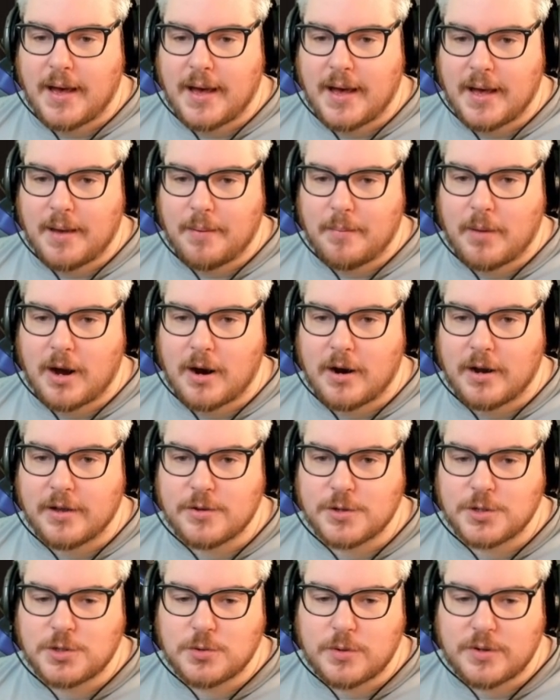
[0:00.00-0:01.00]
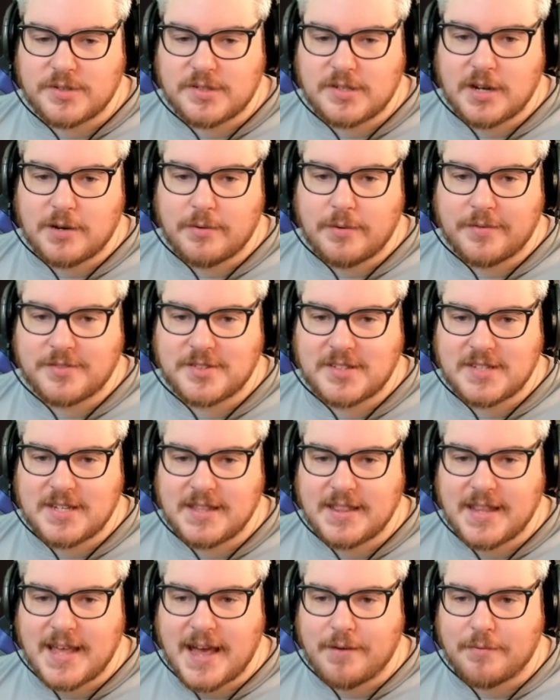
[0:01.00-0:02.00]
Our other jewels here, we've
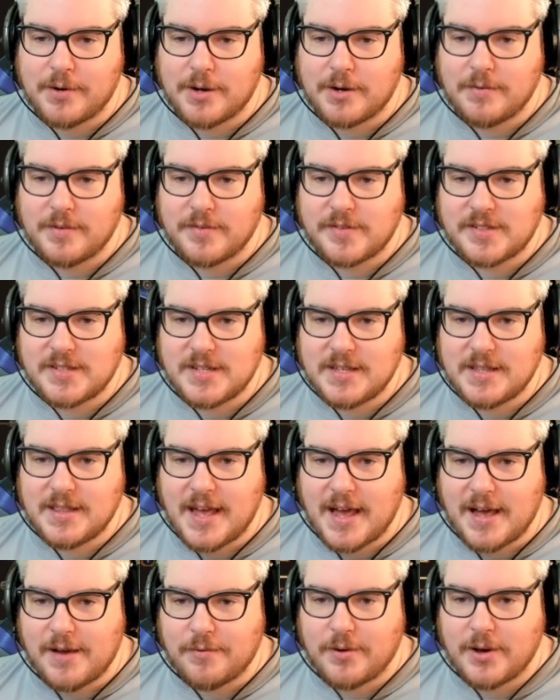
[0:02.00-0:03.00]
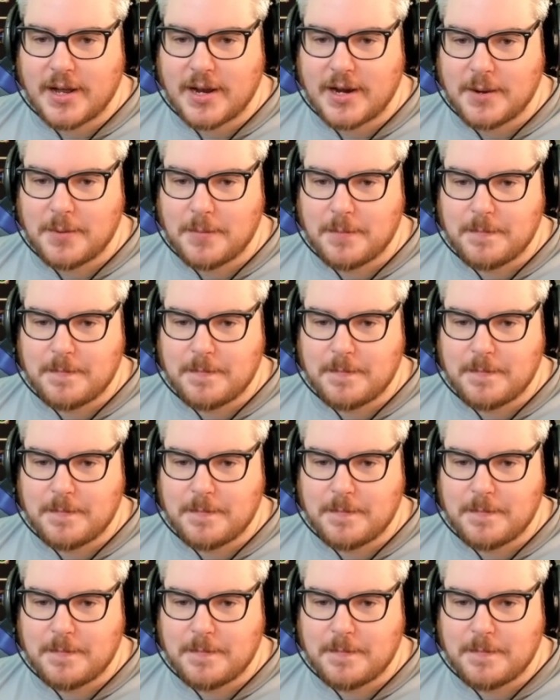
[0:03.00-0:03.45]
seen that one, we've seen that one.